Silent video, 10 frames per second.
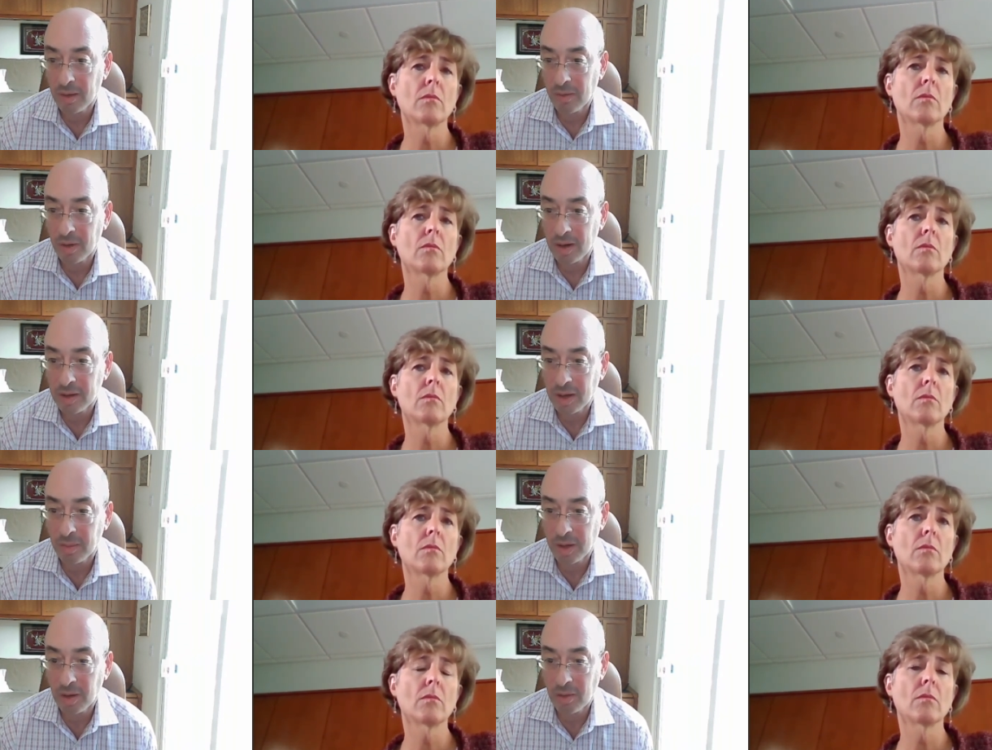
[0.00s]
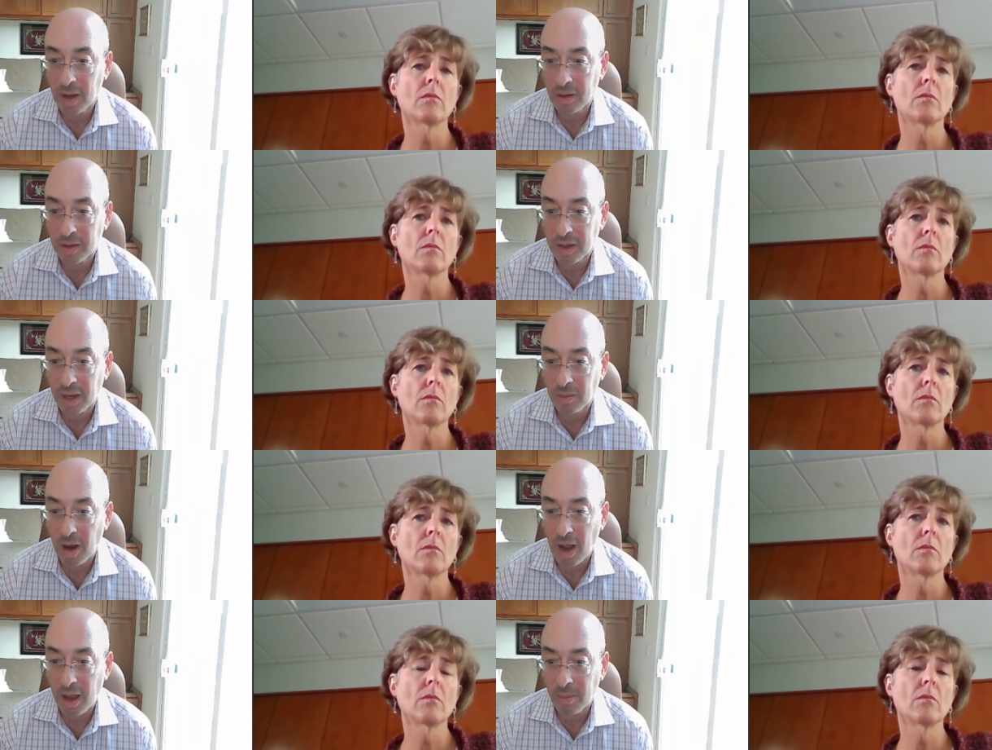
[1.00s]
Speaker 1: difference, and we don't understand
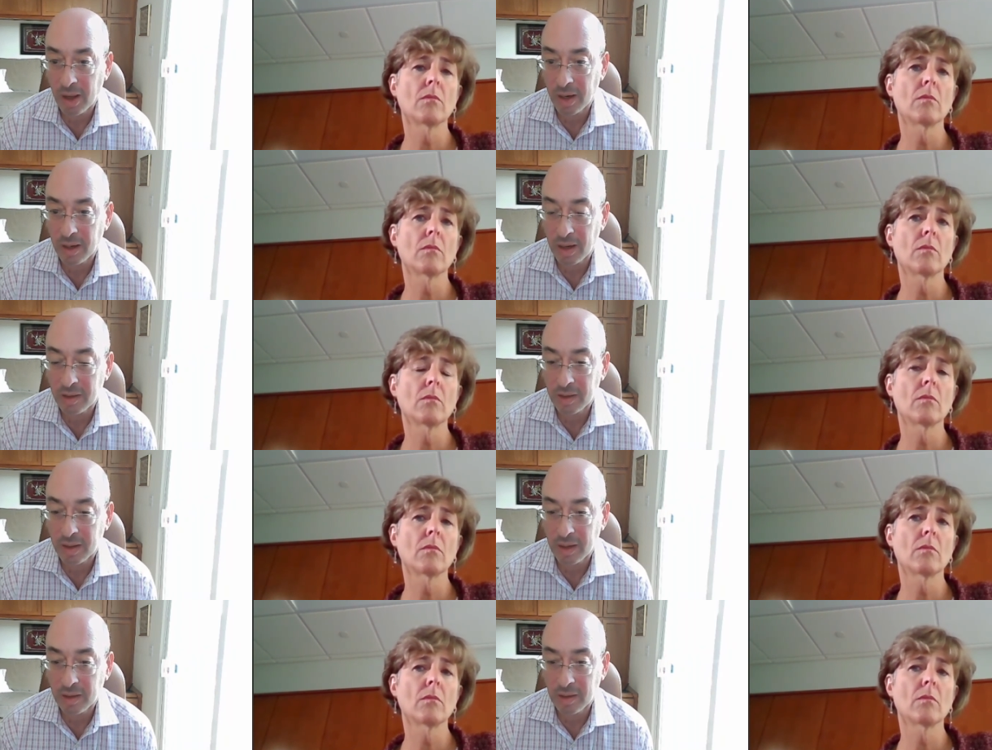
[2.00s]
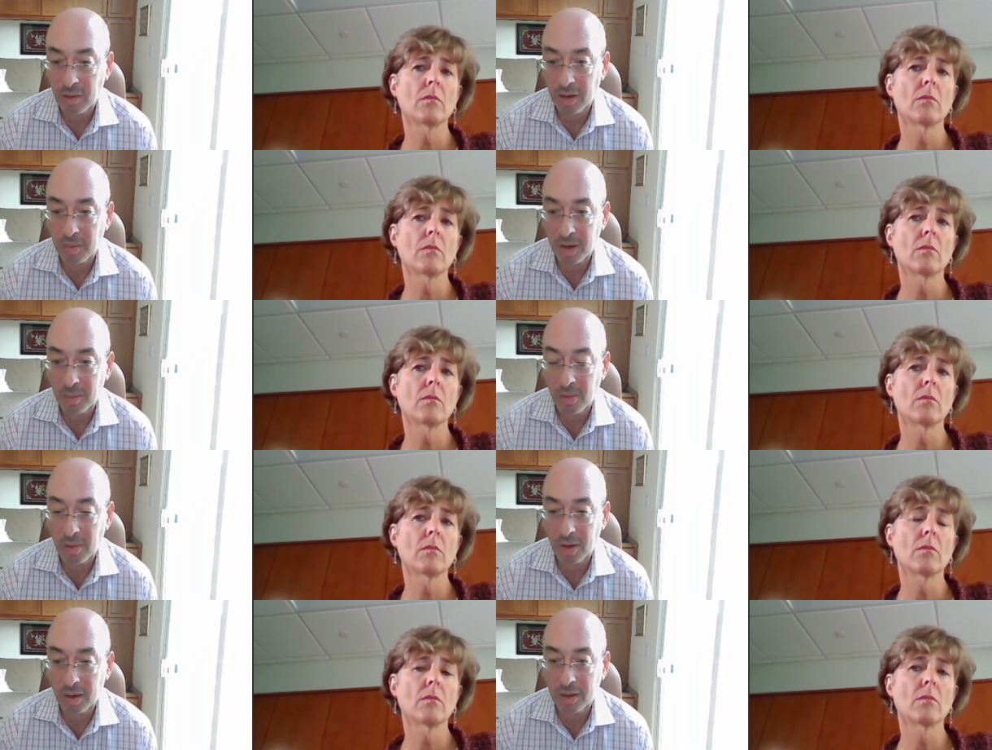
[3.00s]
why, but it, it's, it's going to be
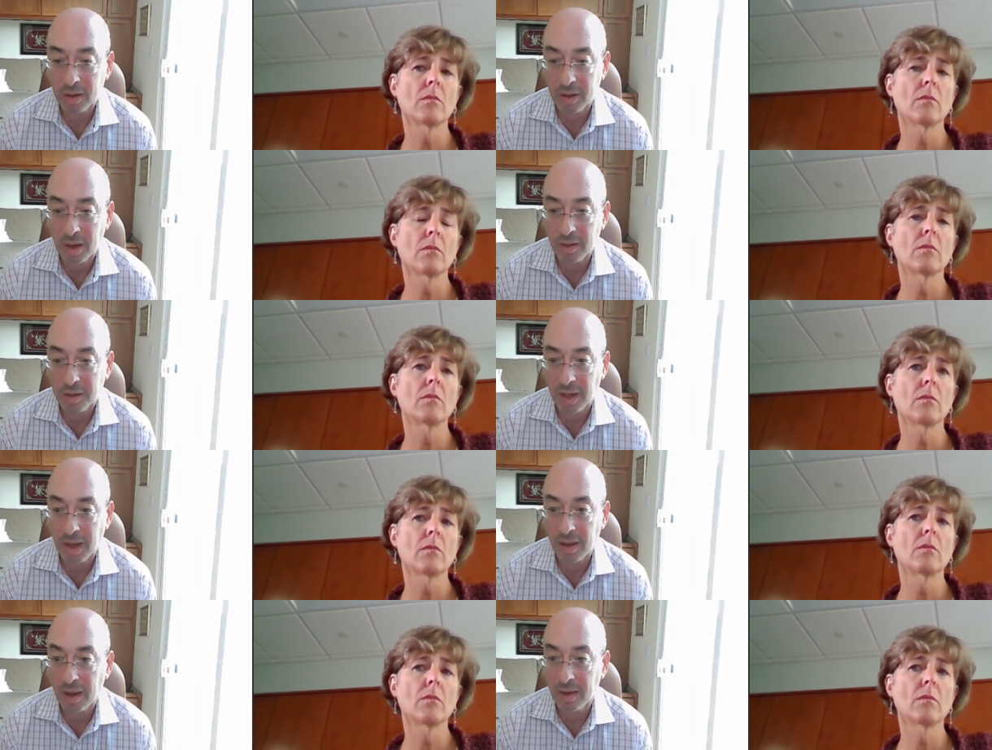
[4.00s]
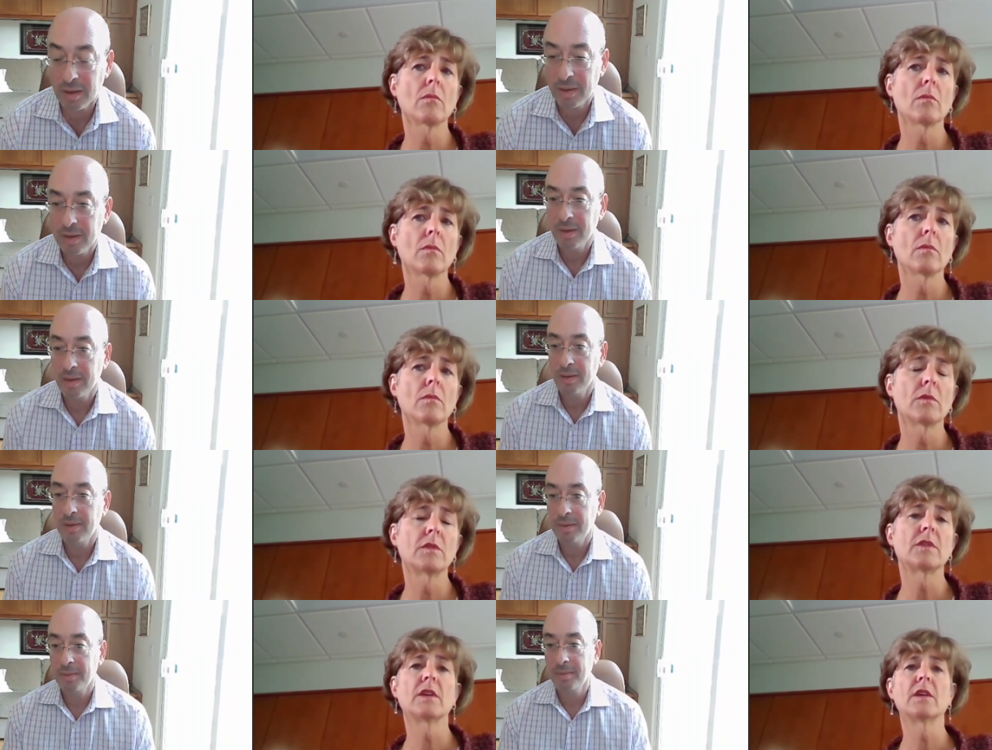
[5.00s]
important to understand that.
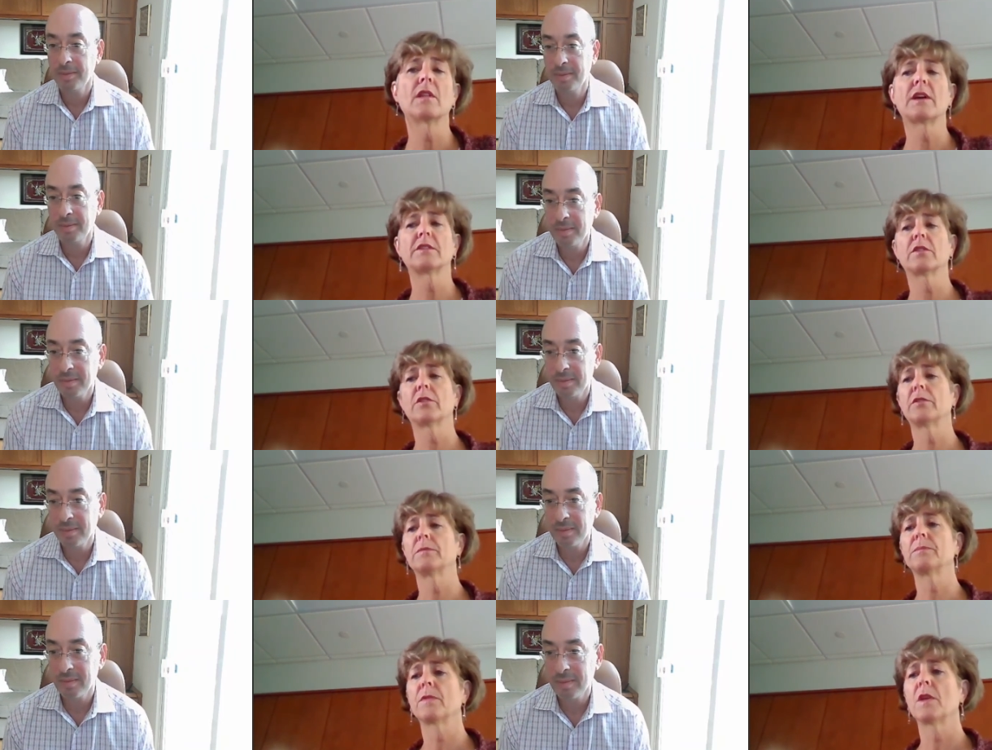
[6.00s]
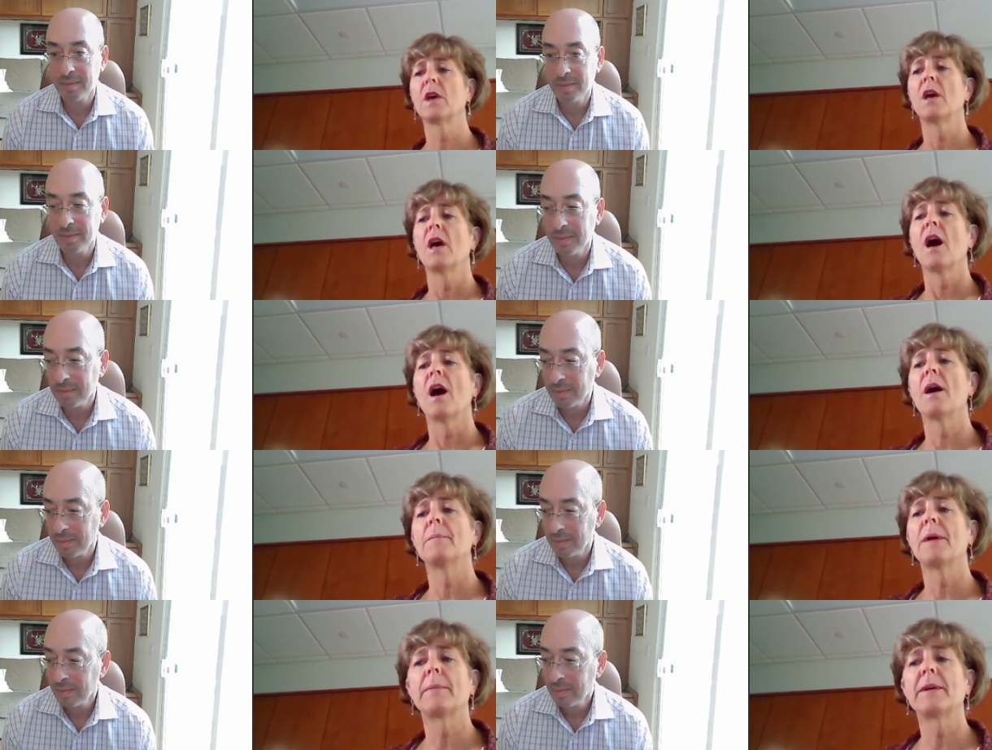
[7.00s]
Speaker 2: Still a lot to learn.
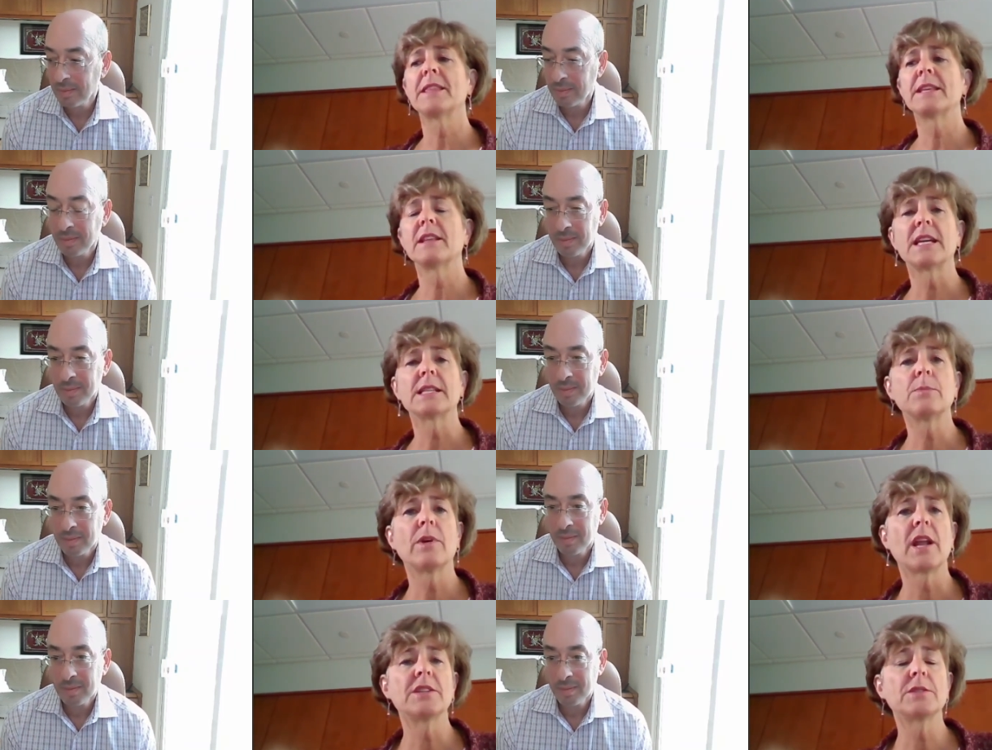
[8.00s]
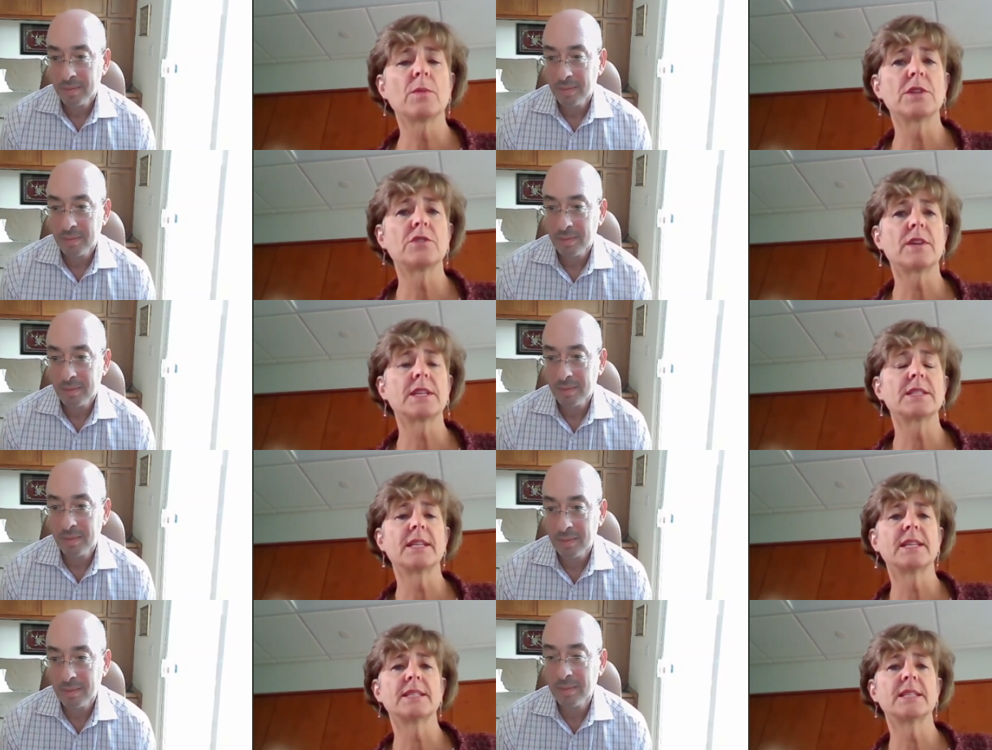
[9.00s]
Um, Adam, I think the last point I just want to
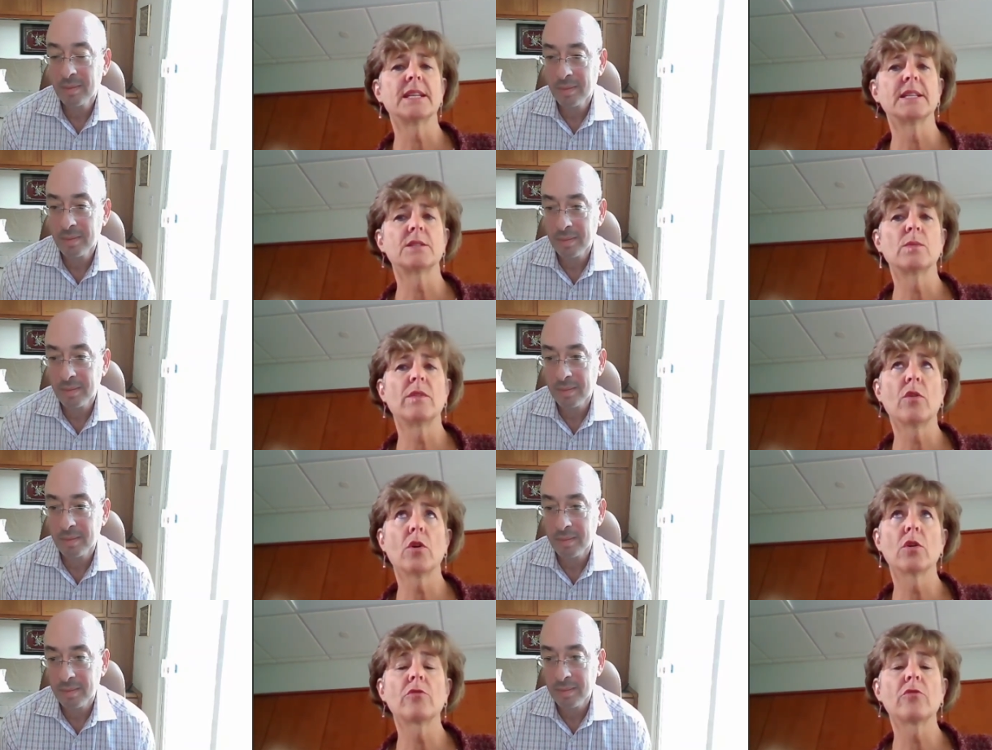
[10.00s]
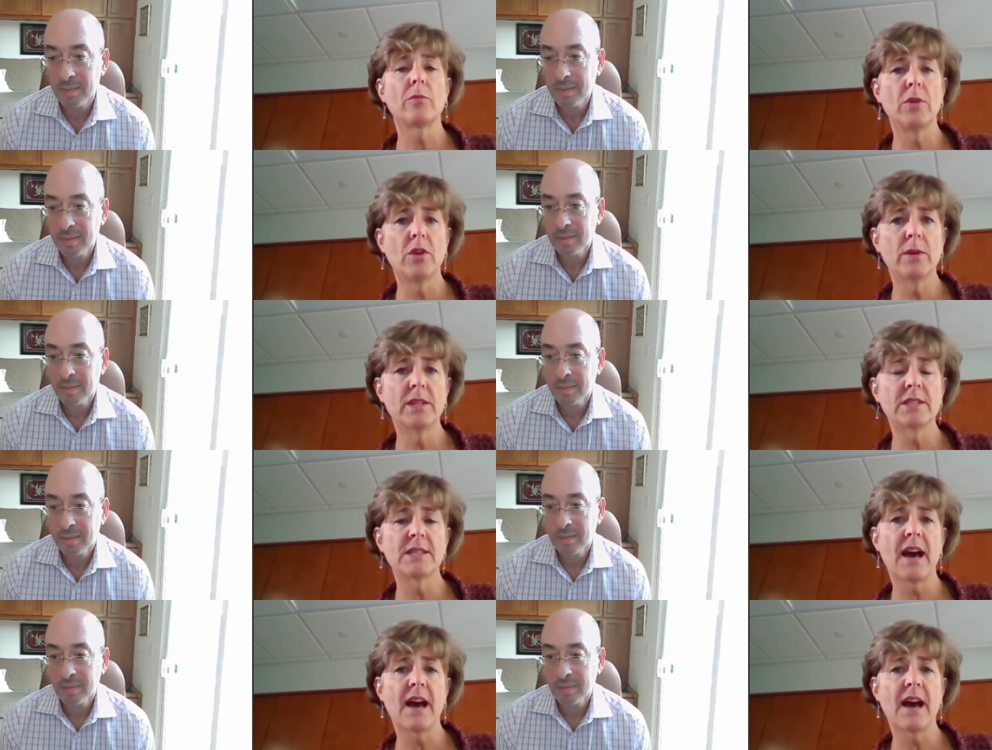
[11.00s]
stress is is we've heard from you in